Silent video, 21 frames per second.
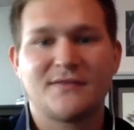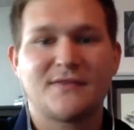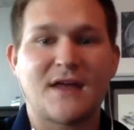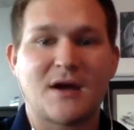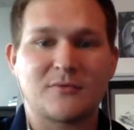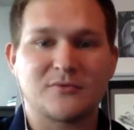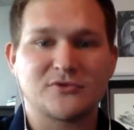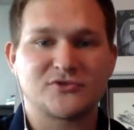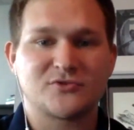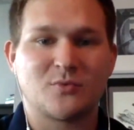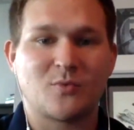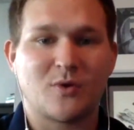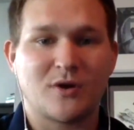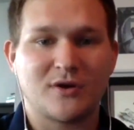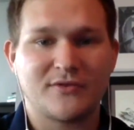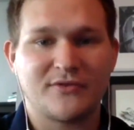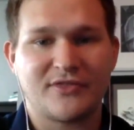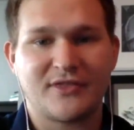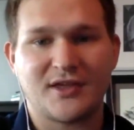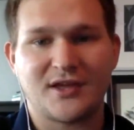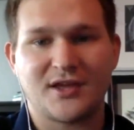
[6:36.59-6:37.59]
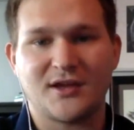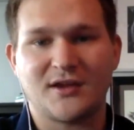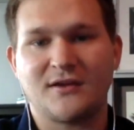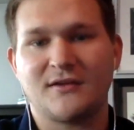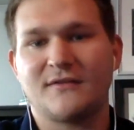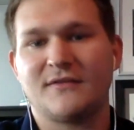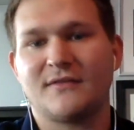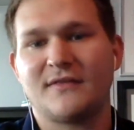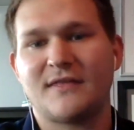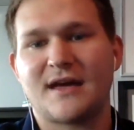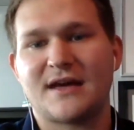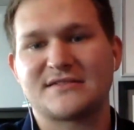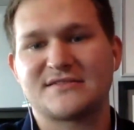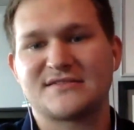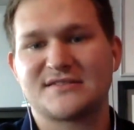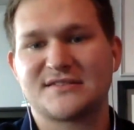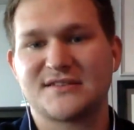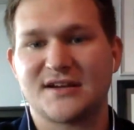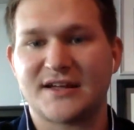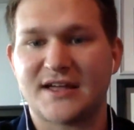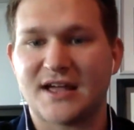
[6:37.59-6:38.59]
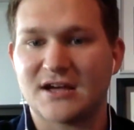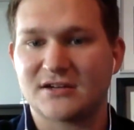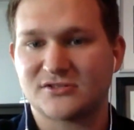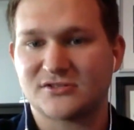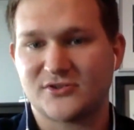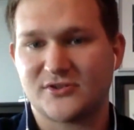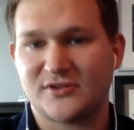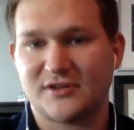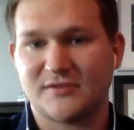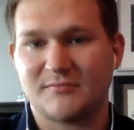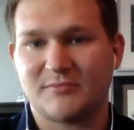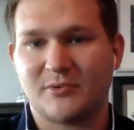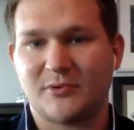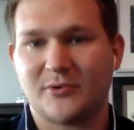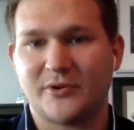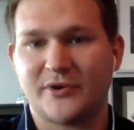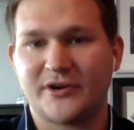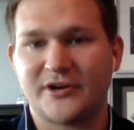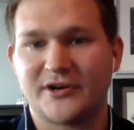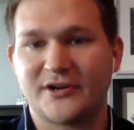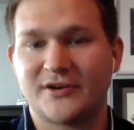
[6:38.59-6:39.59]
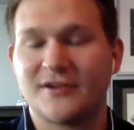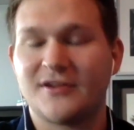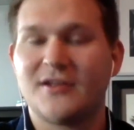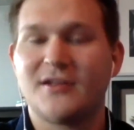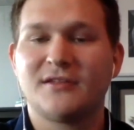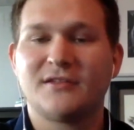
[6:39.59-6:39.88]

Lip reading: That was one thing that stuck out to the employer.